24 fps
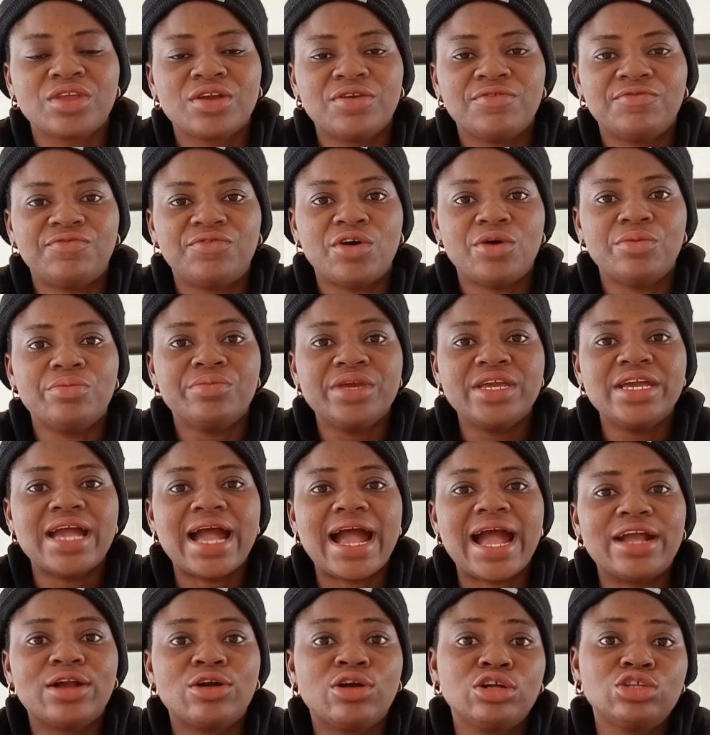For me,
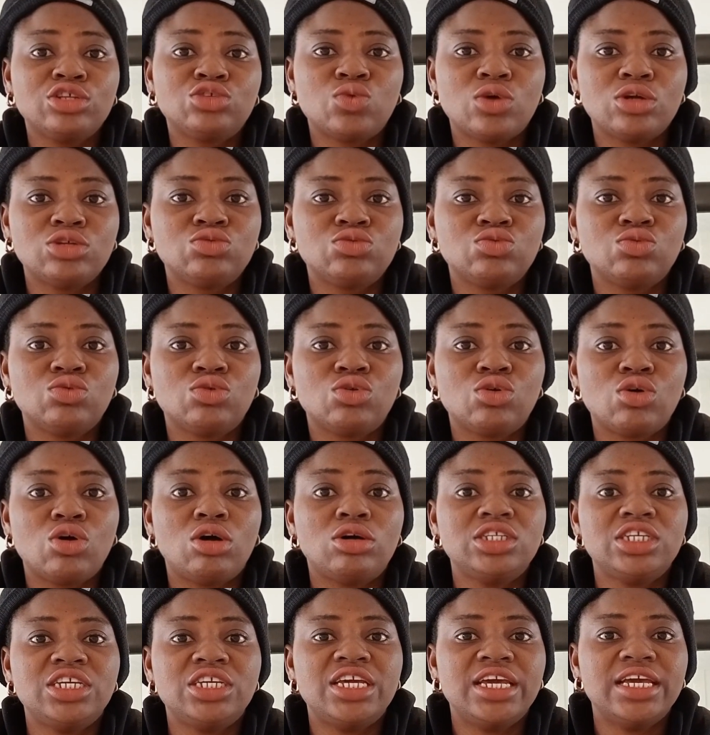I got what we
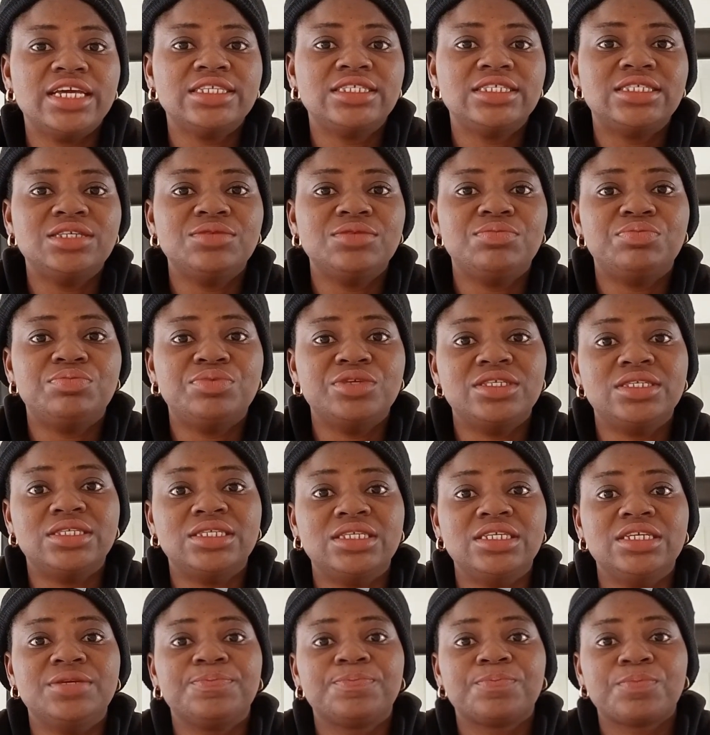call the
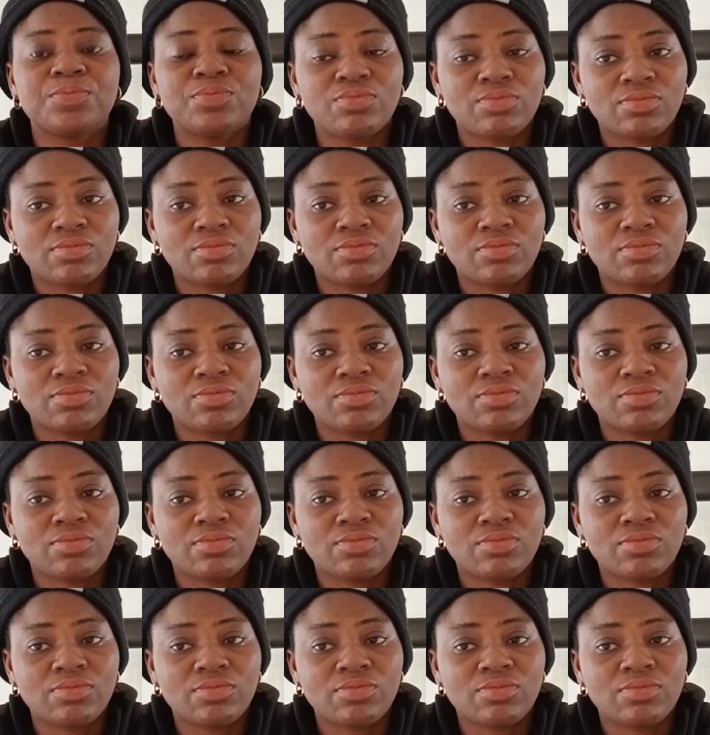HCPC